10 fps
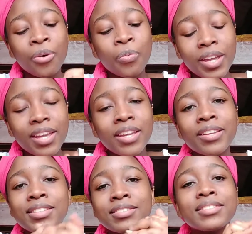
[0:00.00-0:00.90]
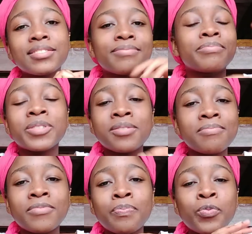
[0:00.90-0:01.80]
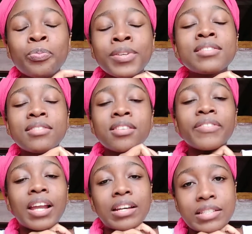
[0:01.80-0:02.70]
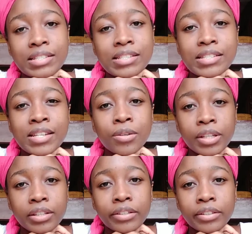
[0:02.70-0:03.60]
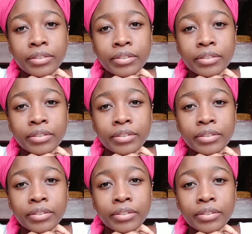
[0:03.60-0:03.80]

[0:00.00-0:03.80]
we pretty civilized down here.